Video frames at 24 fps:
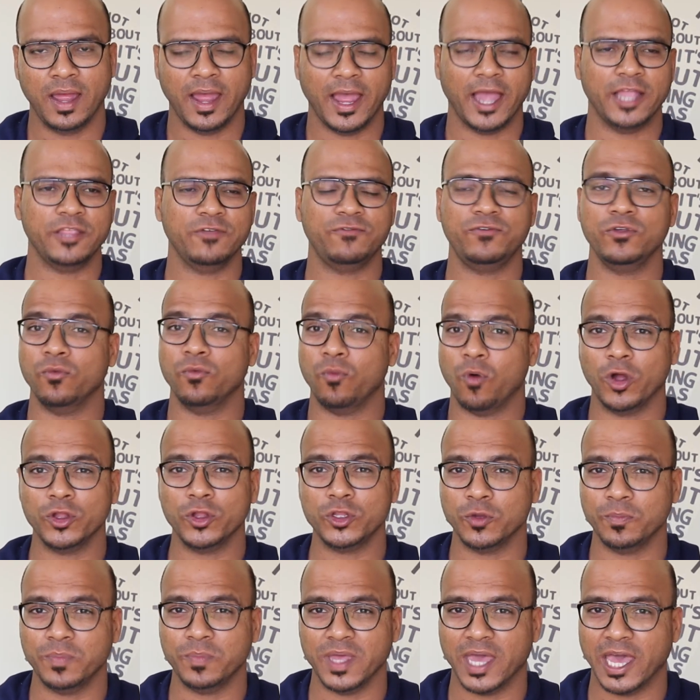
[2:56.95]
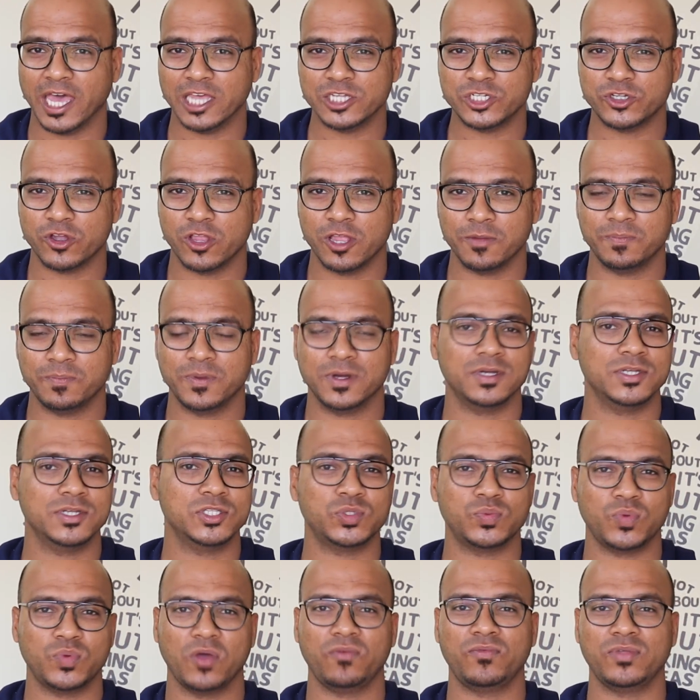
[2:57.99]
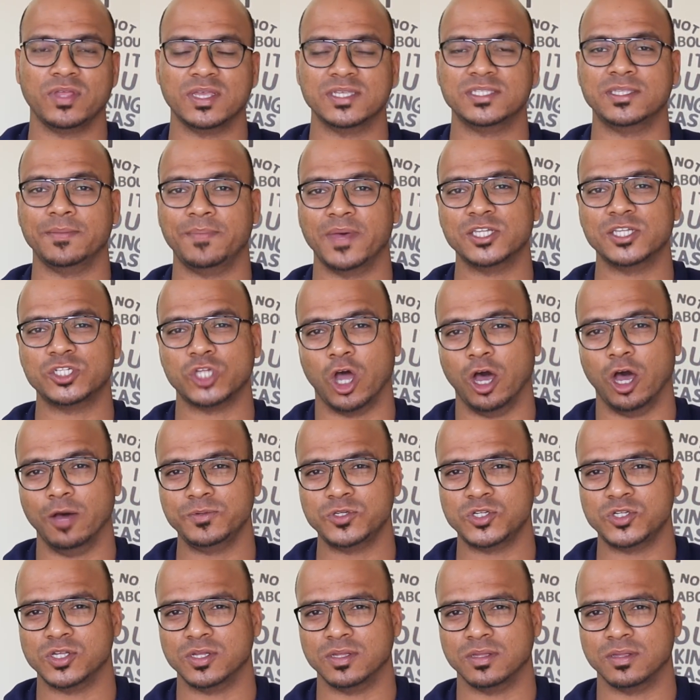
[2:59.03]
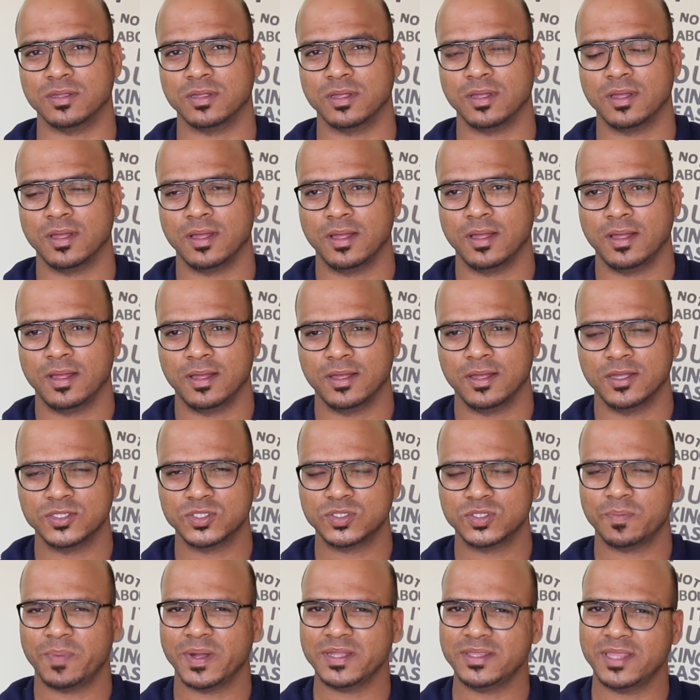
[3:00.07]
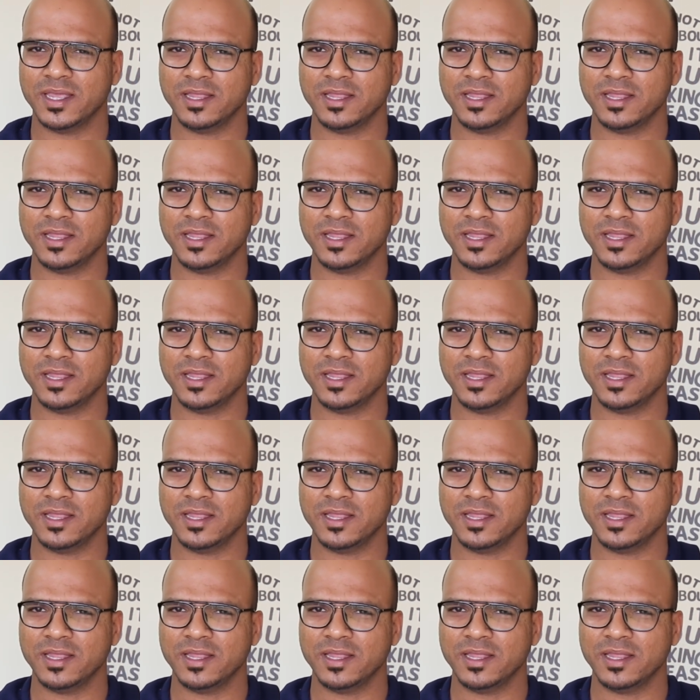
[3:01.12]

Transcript: And if you want to be iOS developer, Swift is the best option. So, but